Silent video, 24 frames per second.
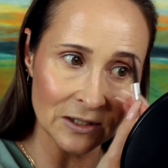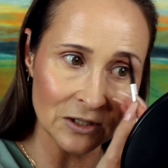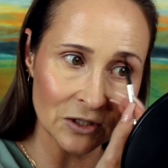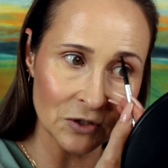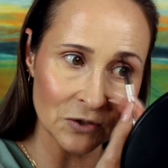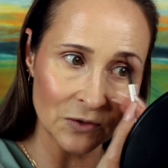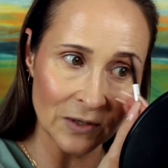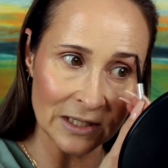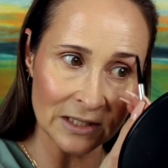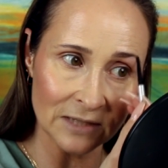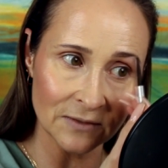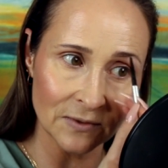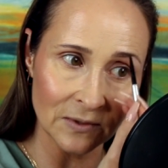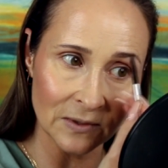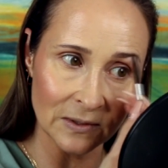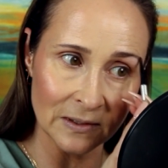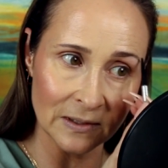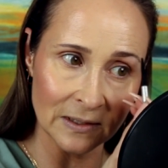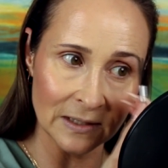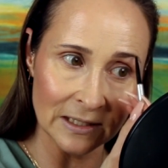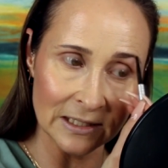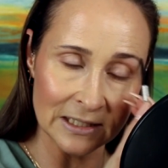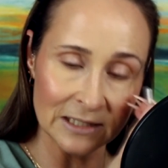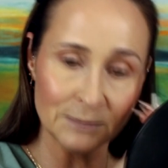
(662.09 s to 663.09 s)

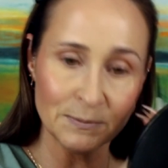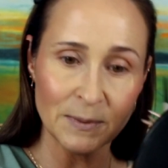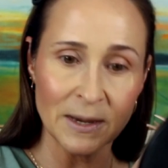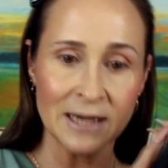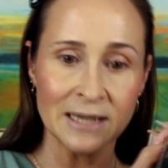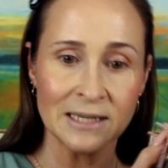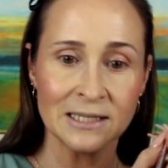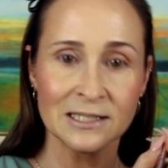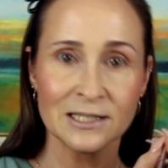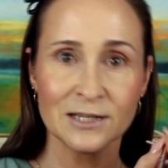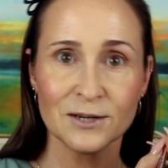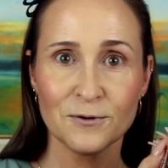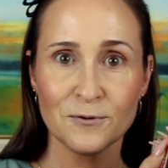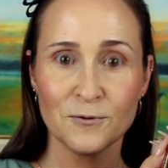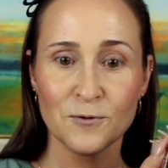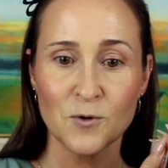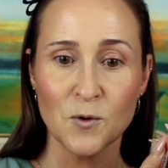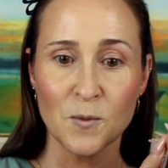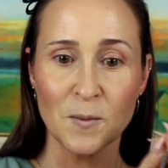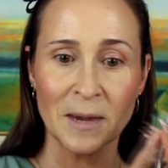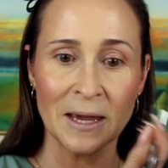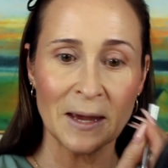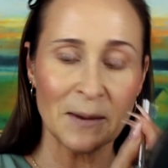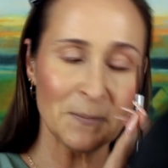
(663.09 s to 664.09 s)
stressful space
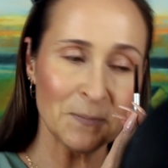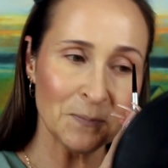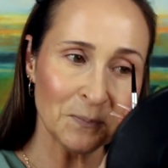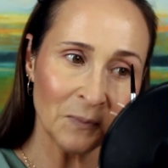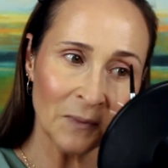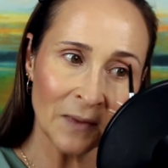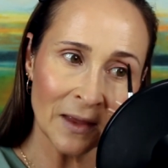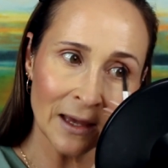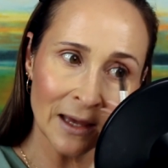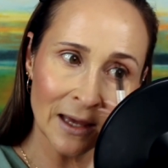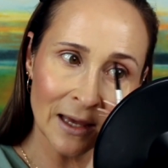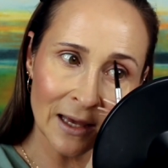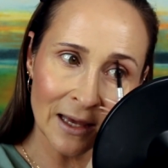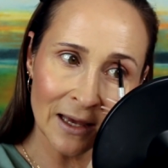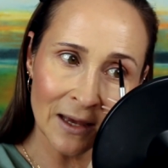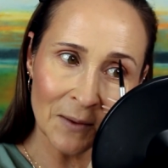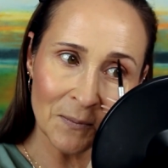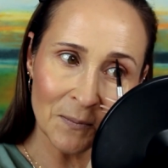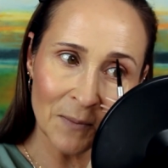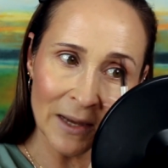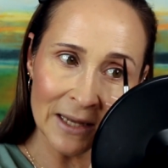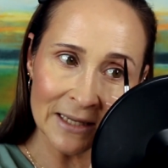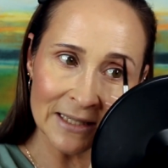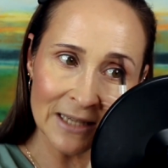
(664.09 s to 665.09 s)
for me.
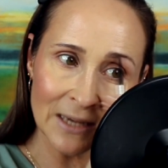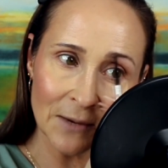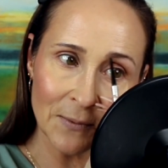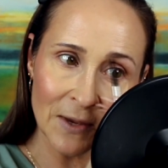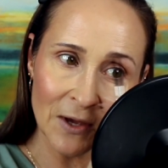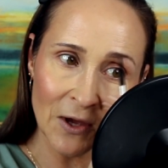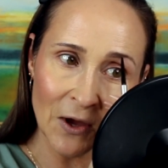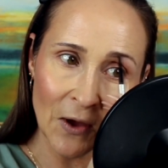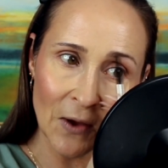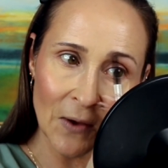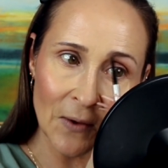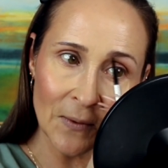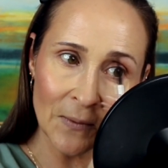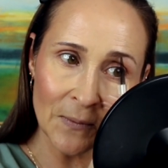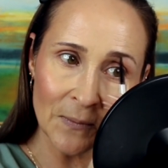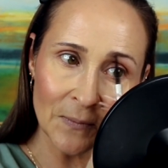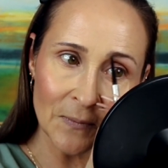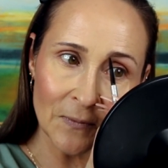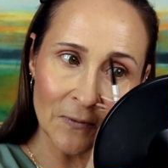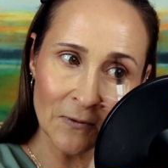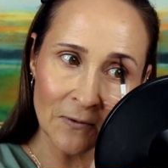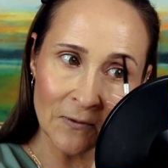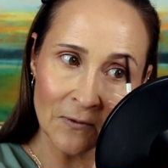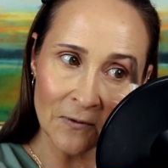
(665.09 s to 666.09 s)
But here we go,
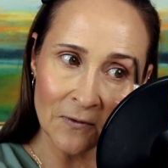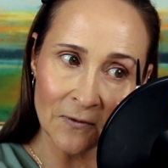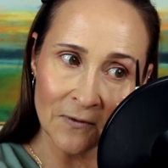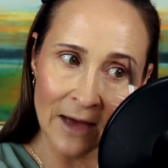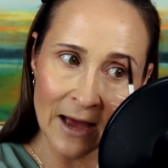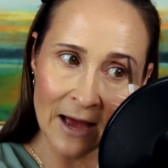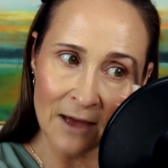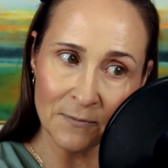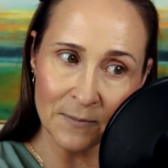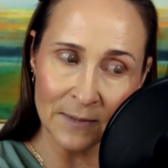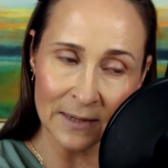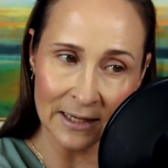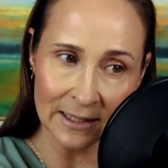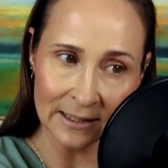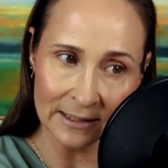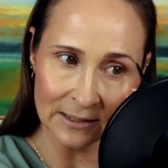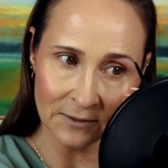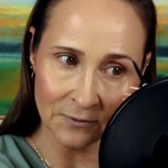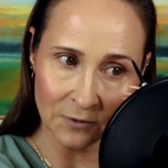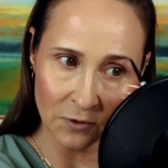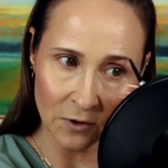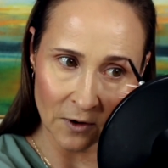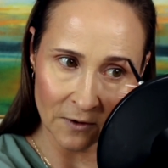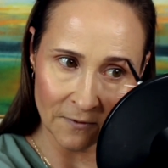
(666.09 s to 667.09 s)
5
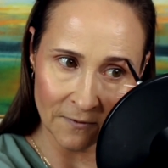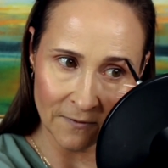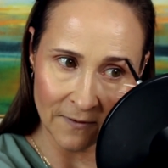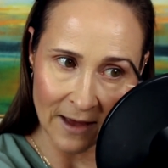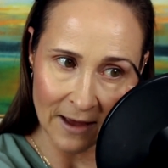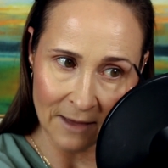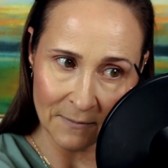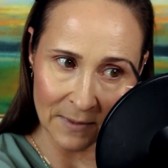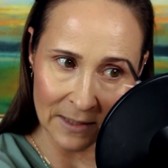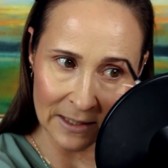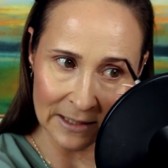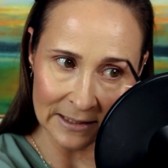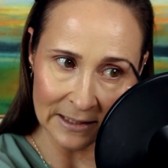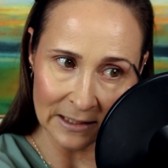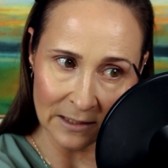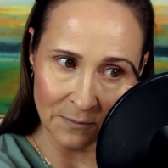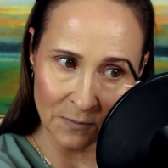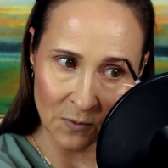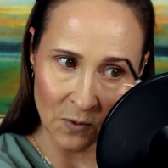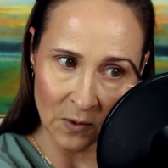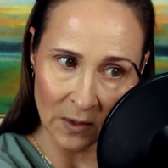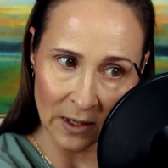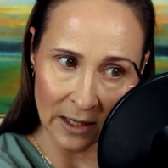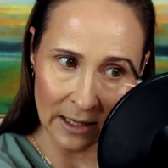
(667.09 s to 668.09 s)
minutes. If you've got 5 minutes in the
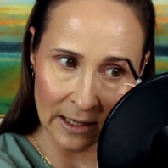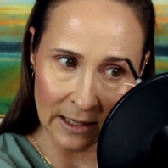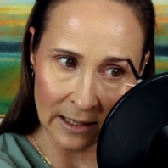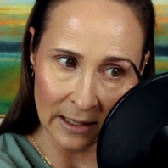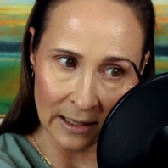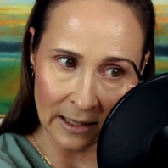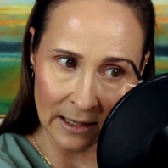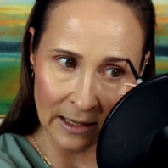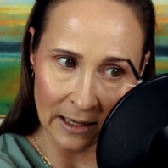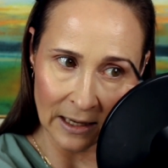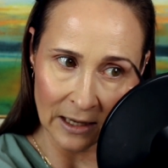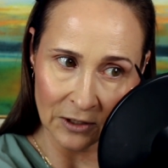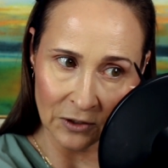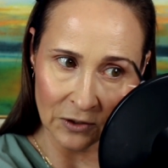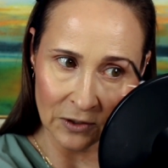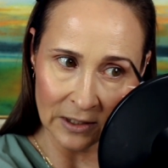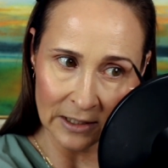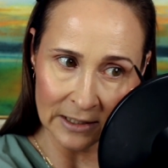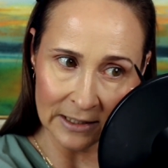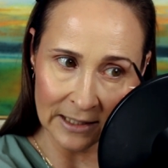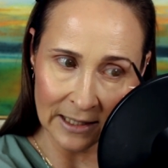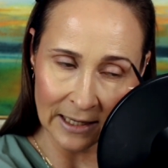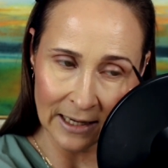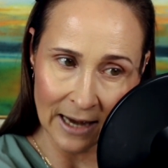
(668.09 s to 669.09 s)
morning and you
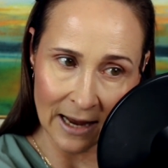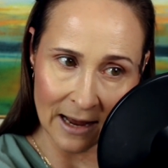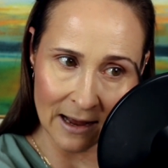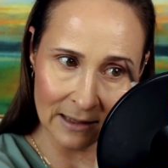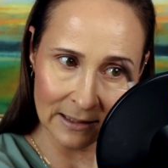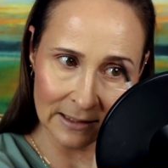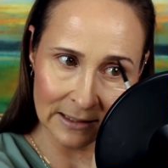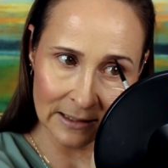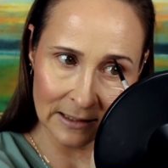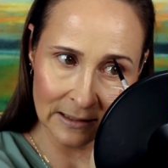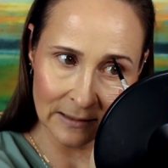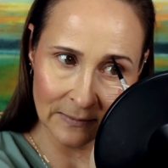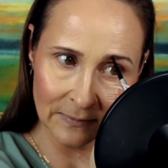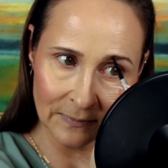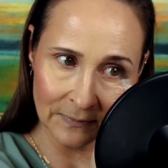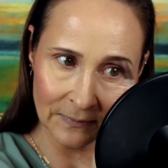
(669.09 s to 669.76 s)
need to get out,